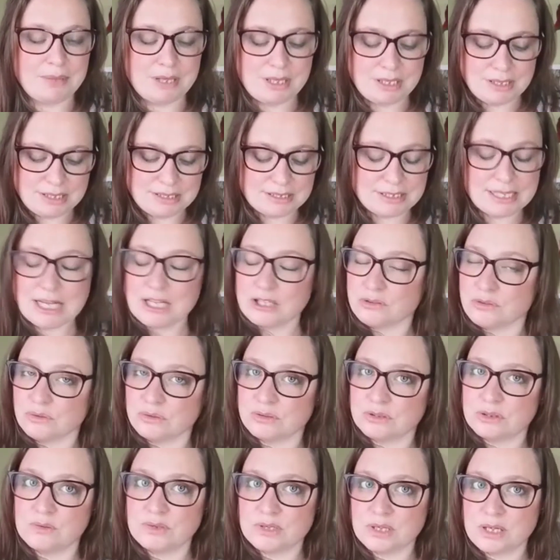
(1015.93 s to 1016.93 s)
But it's natural,
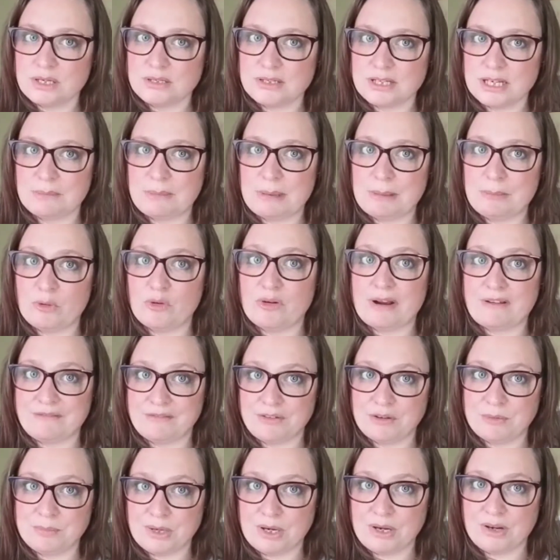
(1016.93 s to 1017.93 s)
so it's going to take a bit more
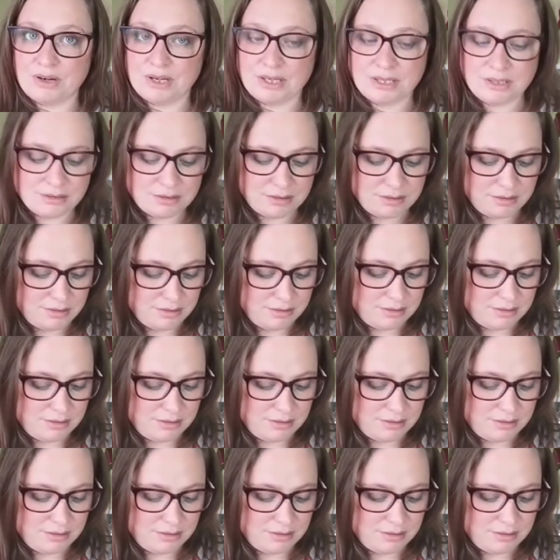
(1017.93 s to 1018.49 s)
effort behind,